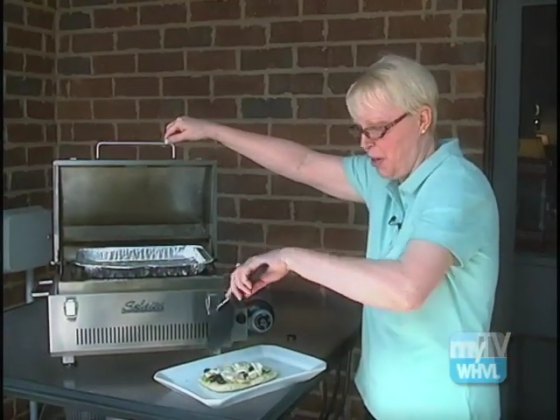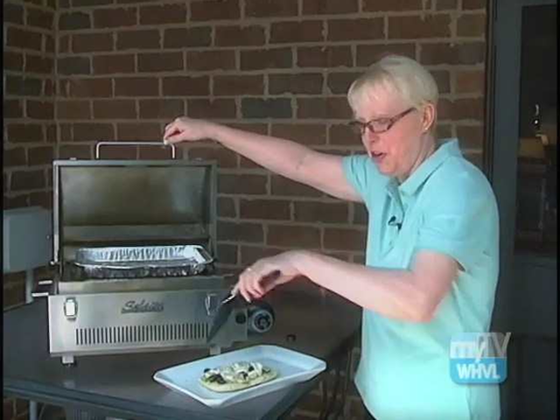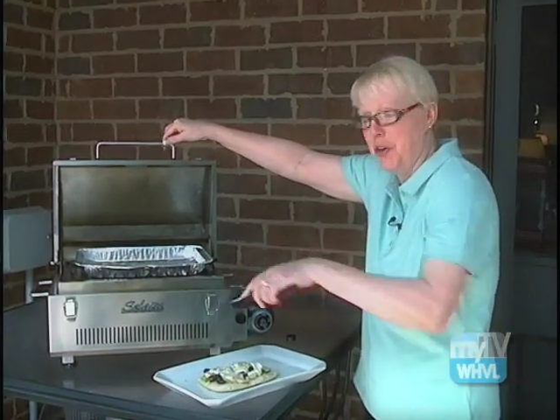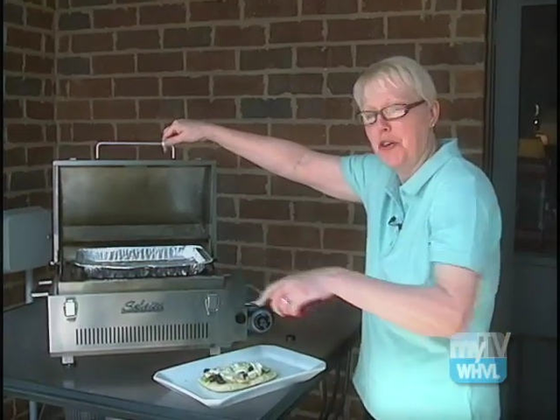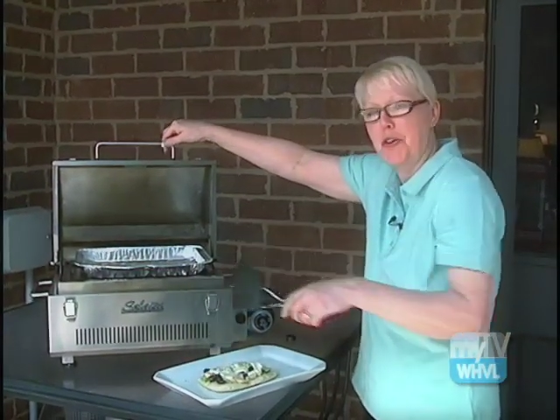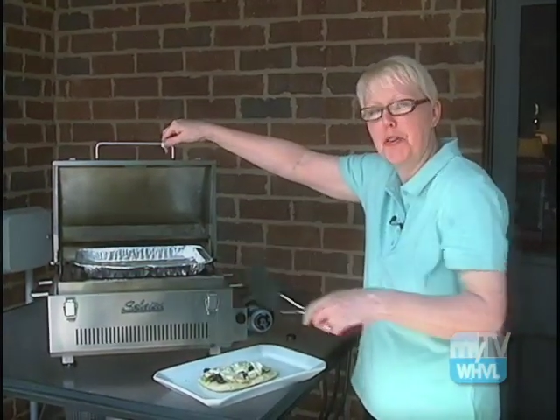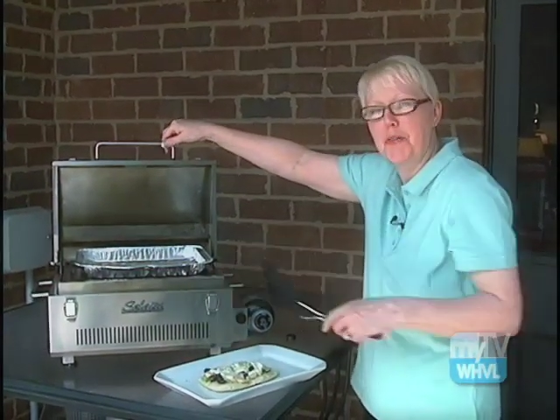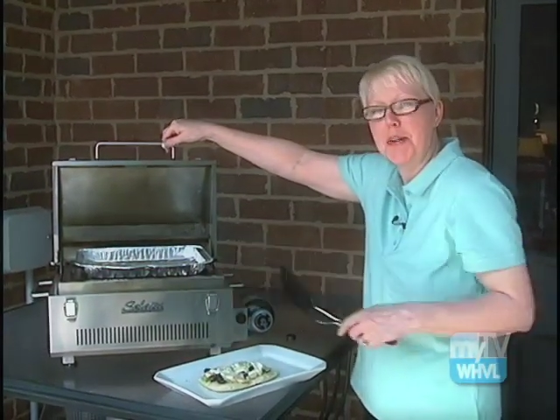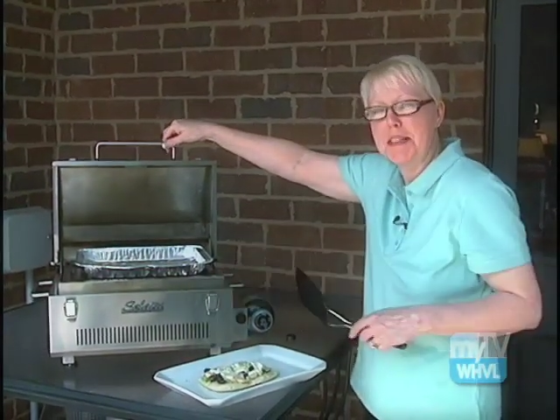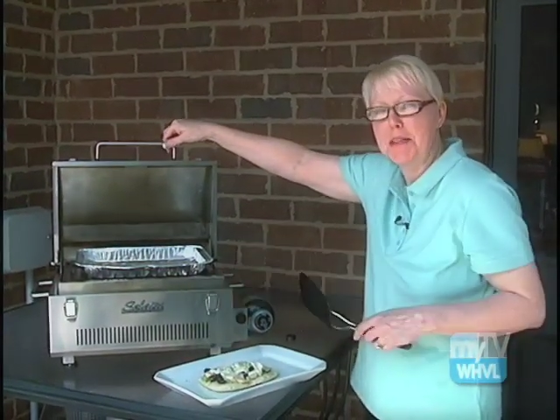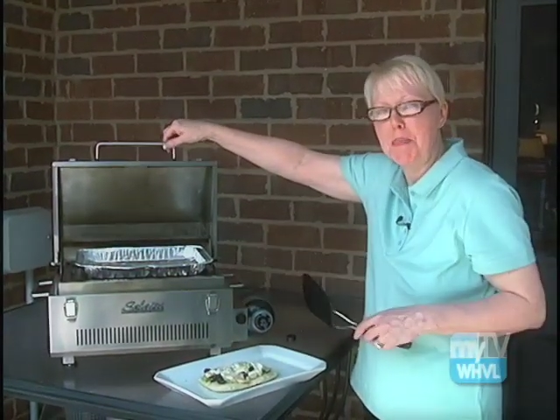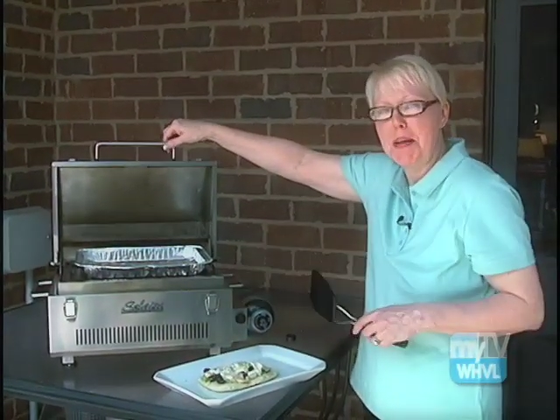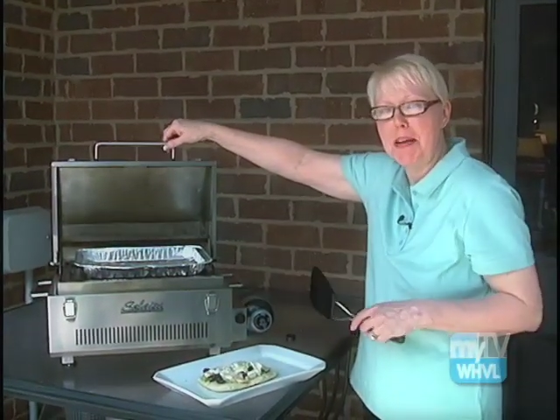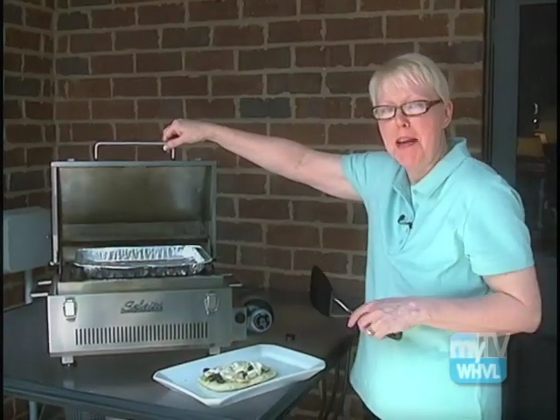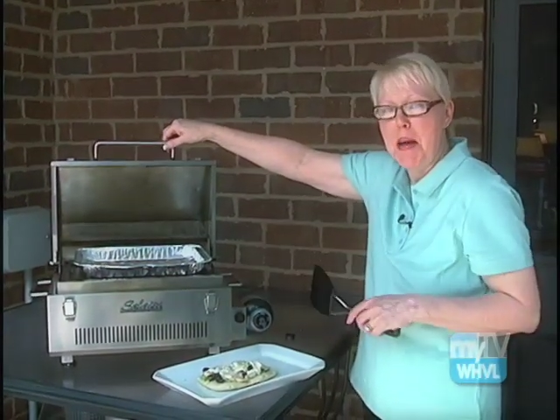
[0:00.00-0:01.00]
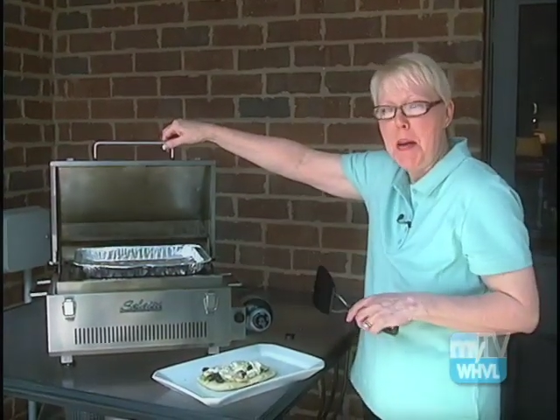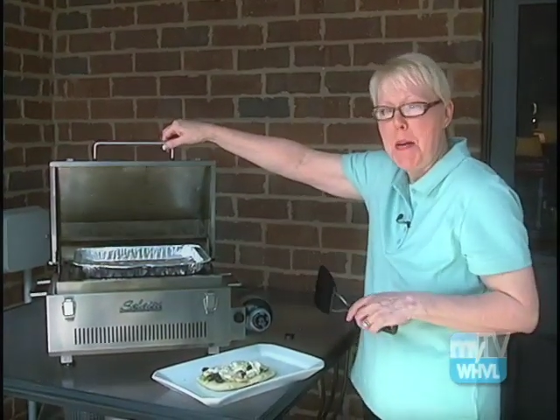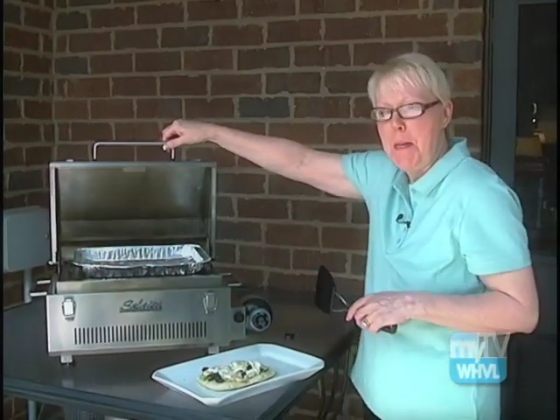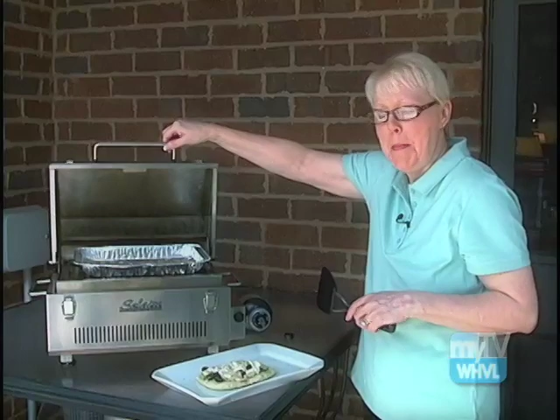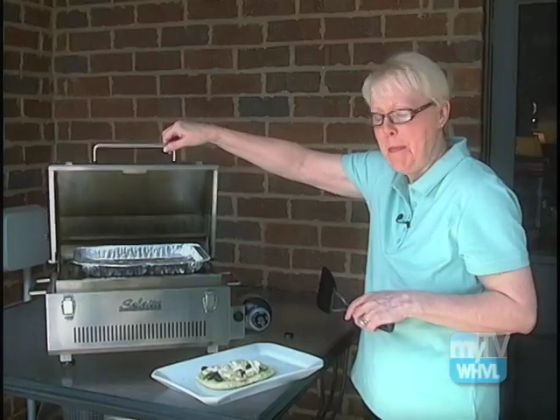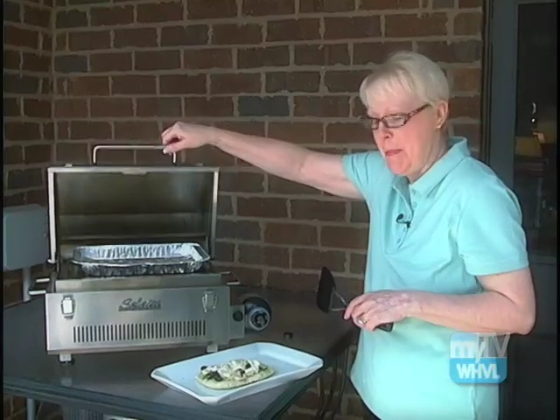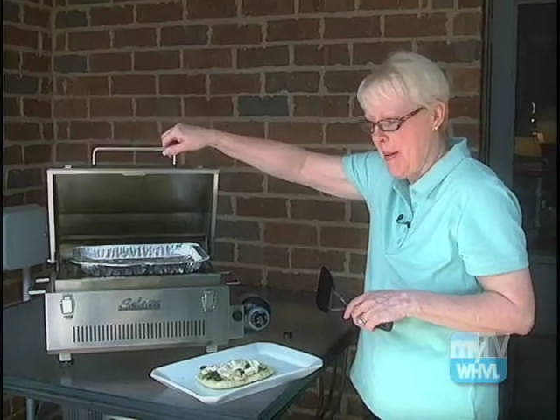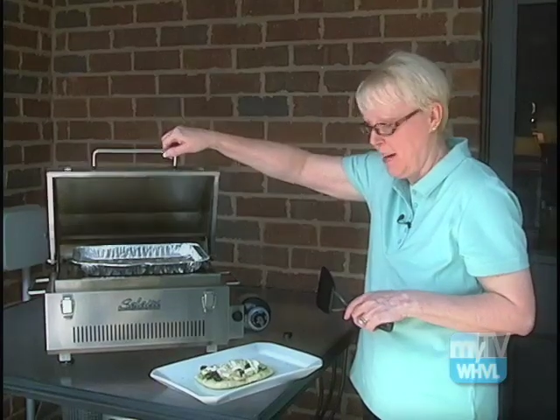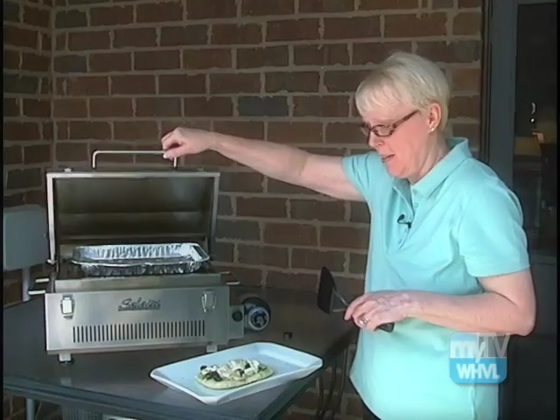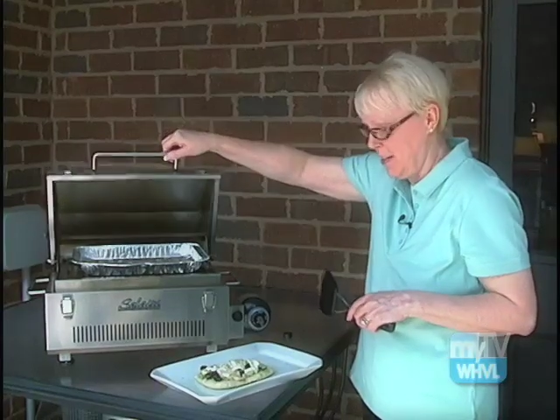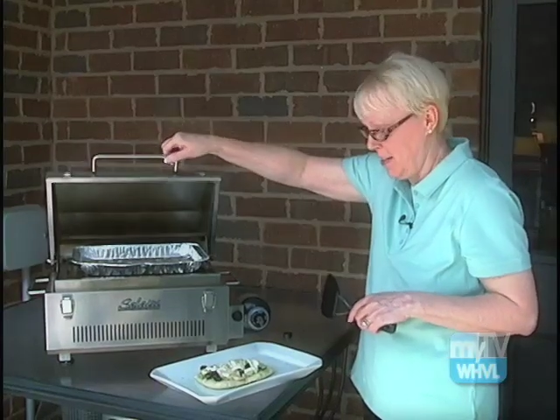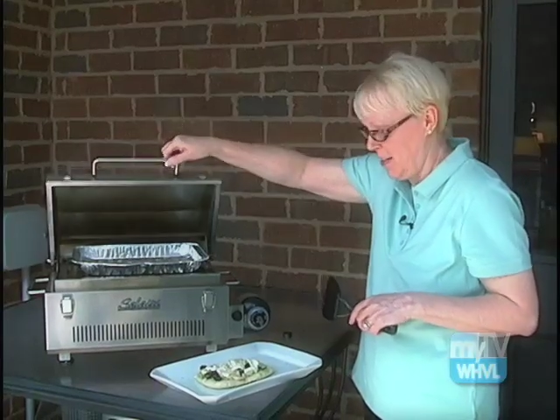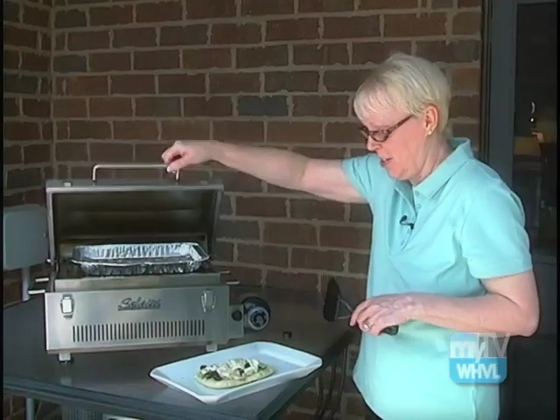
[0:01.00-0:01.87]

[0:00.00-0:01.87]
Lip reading: Crispy, melted